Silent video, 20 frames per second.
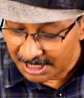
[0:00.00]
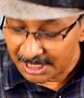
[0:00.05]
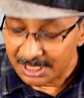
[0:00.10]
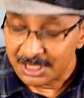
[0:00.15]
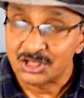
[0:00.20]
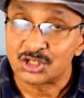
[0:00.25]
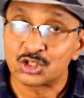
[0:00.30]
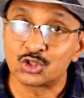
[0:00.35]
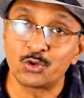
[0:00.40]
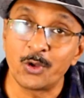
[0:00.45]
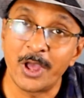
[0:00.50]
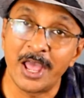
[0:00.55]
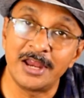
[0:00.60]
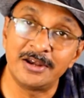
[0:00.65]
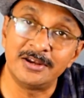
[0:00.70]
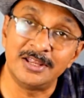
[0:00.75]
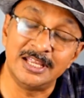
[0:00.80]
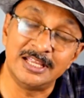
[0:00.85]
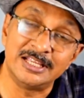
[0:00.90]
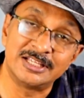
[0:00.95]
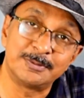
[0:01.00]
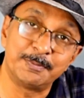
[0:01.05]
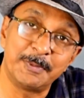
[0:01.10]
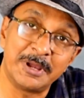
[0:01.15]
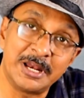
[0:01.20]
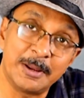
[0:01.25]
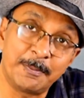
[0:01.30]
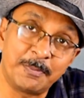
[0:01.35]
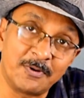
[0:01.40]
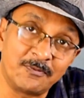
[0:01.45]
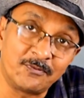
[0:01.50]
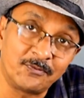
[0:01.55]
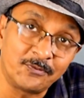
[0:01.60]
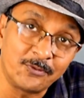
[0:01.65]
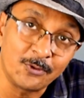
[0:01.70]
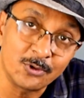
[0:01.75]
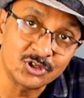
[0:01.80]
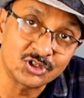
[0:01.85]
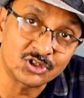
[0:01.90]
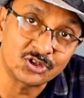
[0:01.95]
Square is made up of
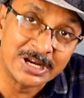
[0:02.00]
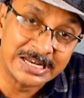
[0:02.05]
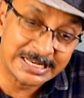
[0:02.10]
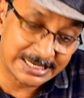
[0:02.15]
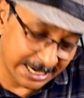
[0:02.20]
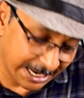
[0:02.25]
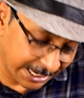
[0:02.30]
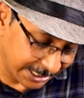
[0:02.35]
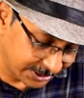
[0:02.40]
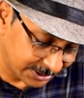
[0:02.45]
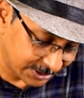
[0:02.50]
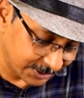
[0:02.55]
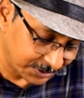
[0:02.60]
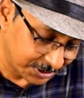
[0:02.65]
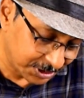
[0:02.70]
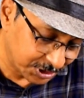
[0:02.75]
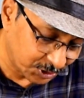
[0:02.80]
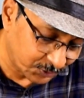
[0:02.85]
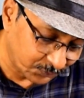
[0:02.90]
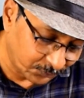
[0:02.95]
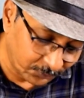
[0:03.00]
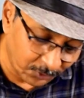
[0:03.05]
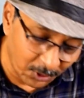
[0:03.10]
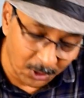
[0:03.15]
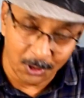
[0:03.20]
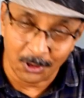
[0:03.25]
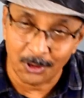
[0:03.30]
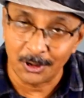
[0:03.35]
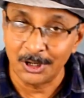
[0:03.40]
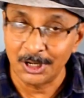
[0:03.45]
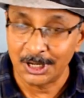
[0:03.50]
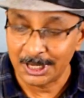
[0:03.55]
4 straight lines, so it is 4.